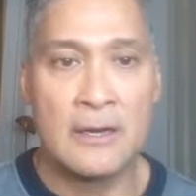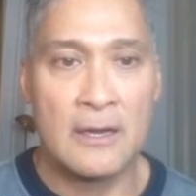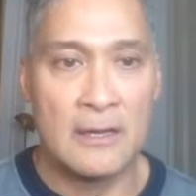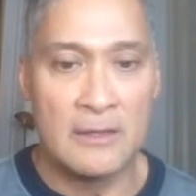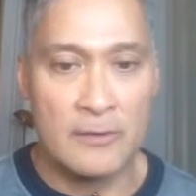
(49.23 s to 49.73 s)

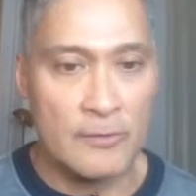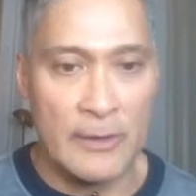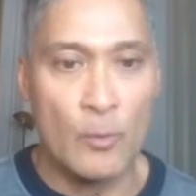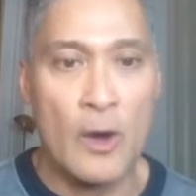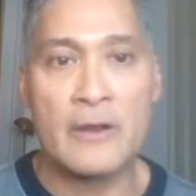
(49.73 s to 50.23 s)

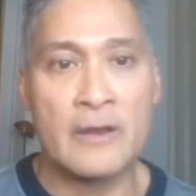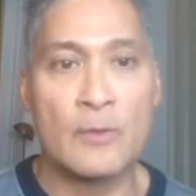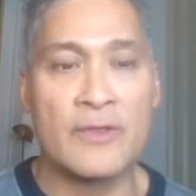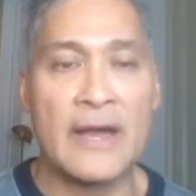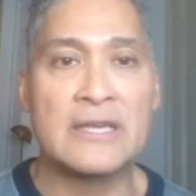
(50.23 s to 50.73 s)
literally walking
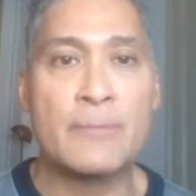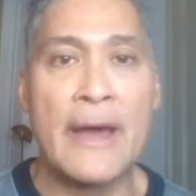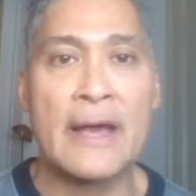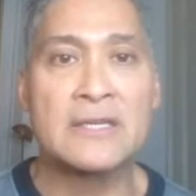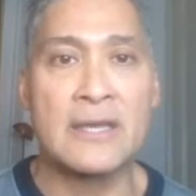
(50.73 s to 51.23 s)
with the ice
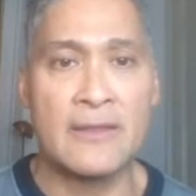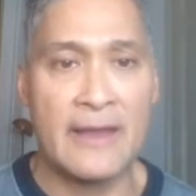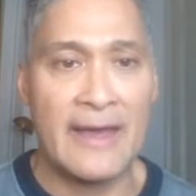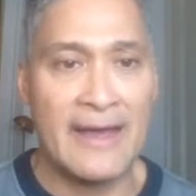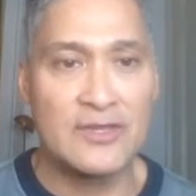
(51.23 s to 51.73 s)
packs, and
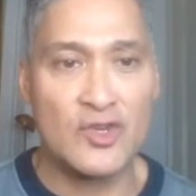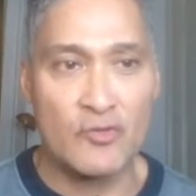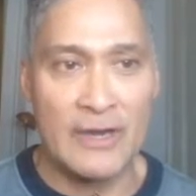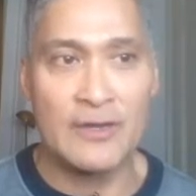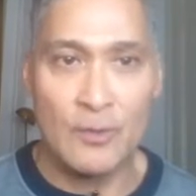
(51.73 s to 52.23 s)
they head
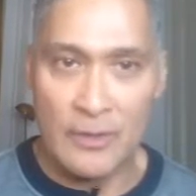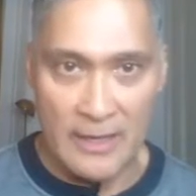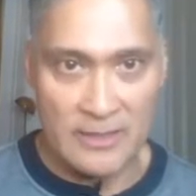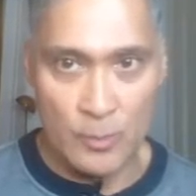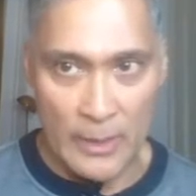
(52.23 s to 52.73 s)
straight to,
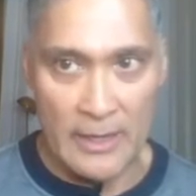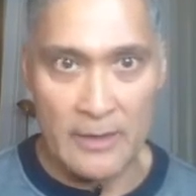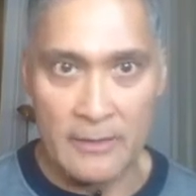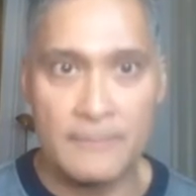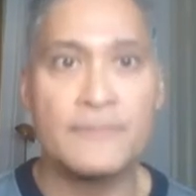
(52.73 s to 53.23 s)
guess
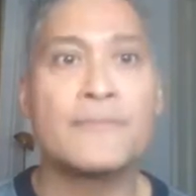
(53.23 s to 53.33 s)
where?